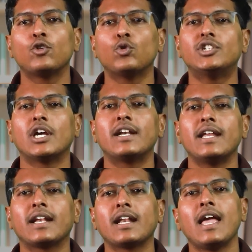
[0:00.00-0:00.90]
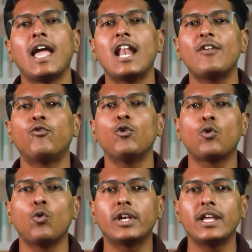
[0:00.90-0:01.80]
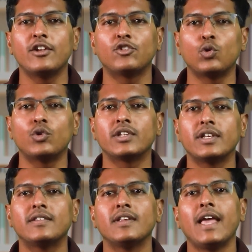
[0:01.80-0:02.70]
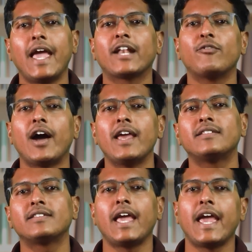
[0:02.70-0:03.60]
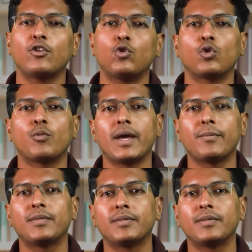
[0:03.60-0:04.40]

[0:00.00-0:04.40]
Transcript: to generate helpful coding resources, advice, and roadmap.